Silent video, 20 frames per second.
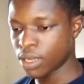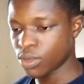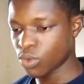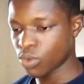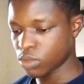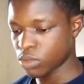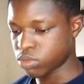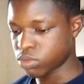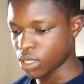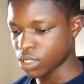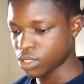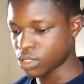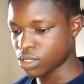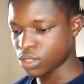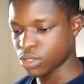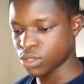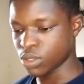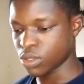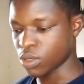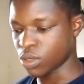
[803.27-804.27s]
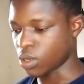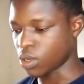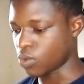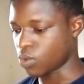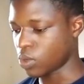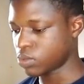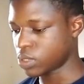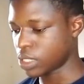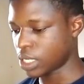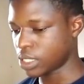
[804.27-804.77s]
WordPress
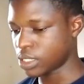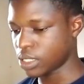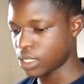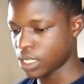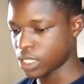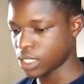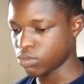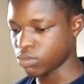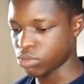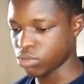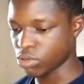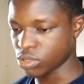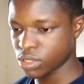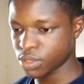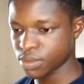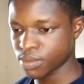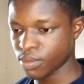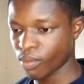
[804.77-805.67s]
website dashboard,